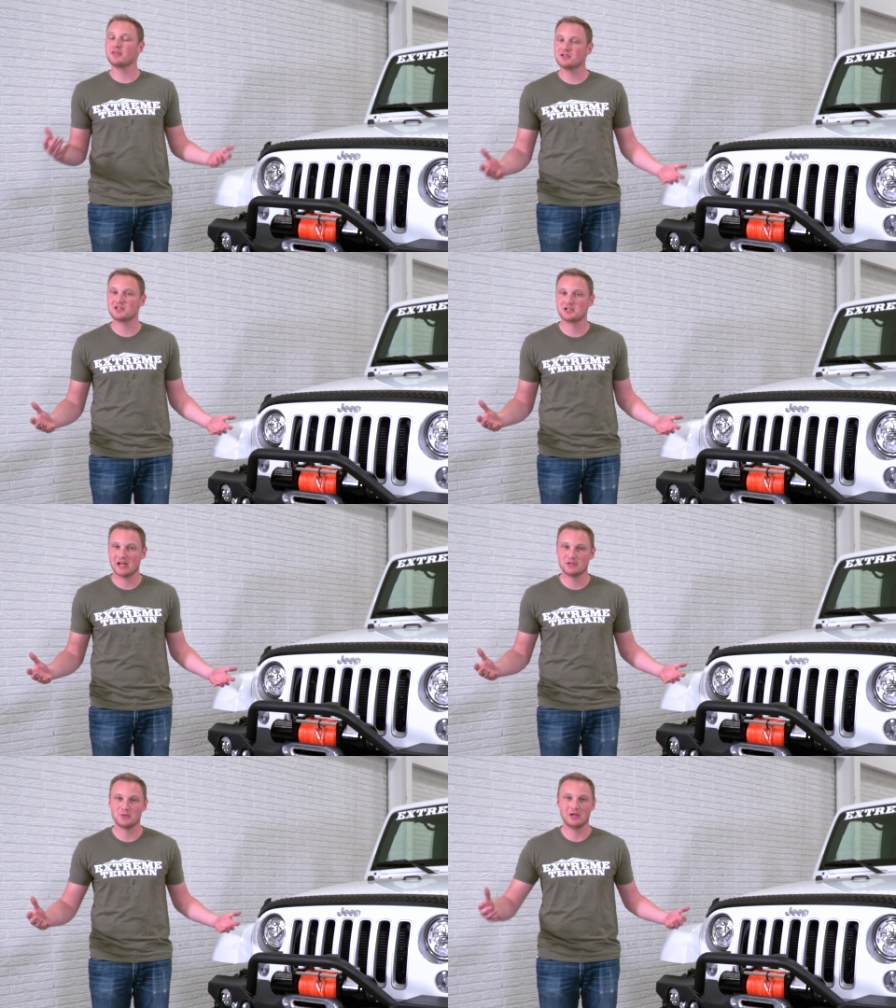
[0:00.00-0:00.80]
there's a
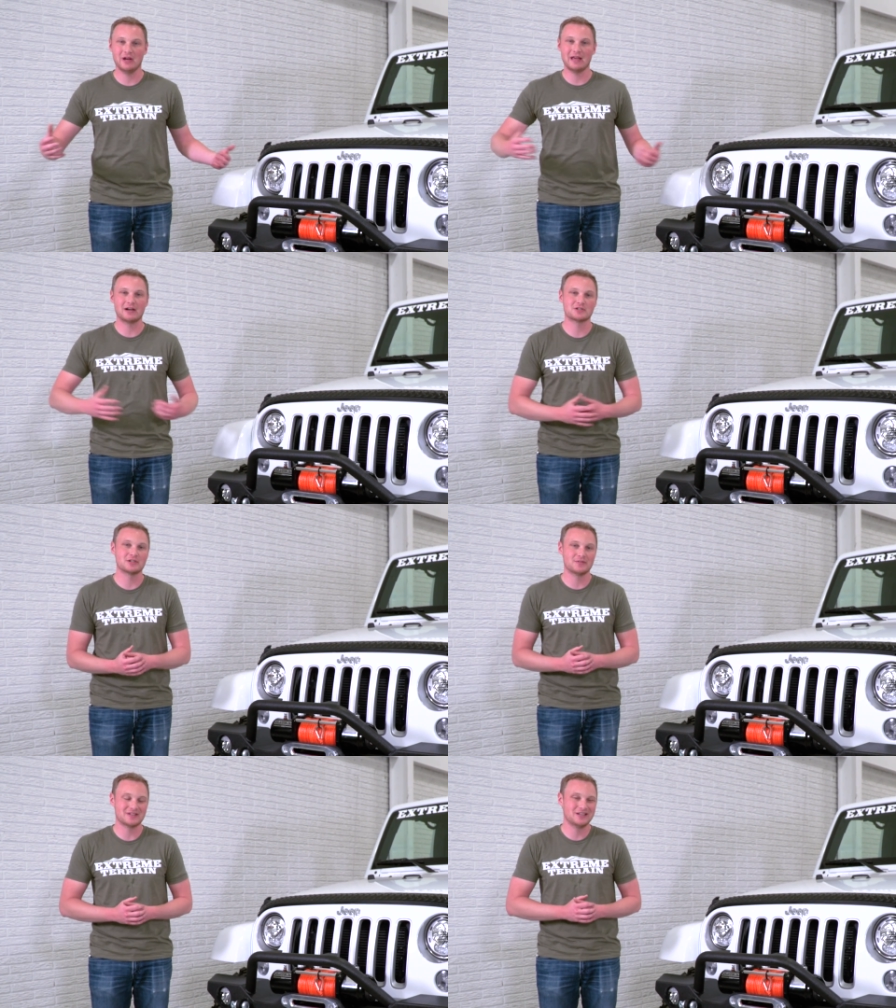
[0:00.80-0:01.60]
chance we could get
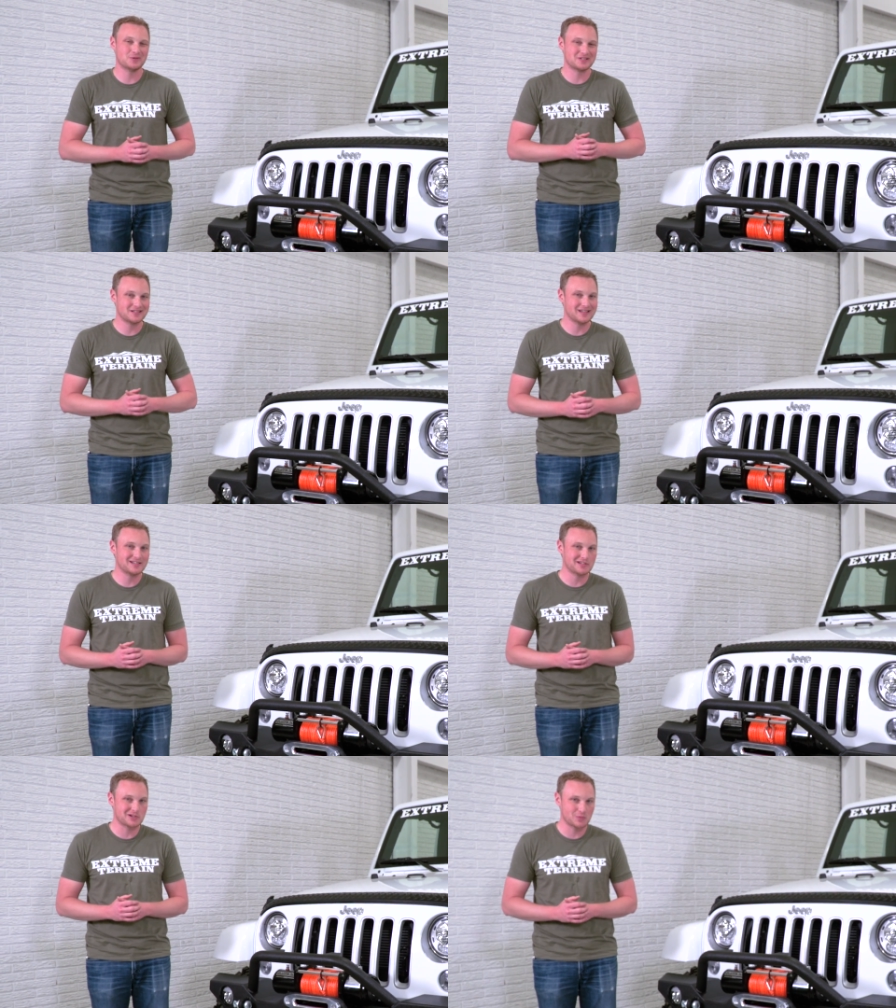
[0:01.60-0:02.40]
ourselves into a sticky
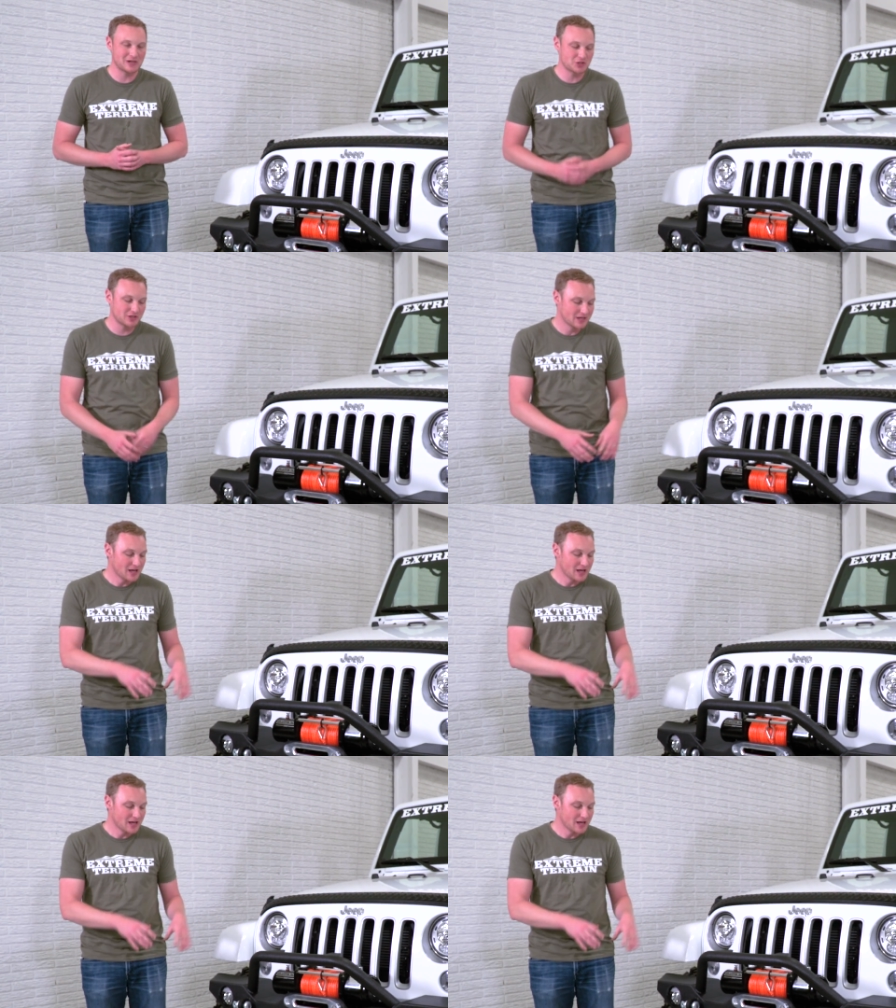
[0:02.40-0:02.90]
situation,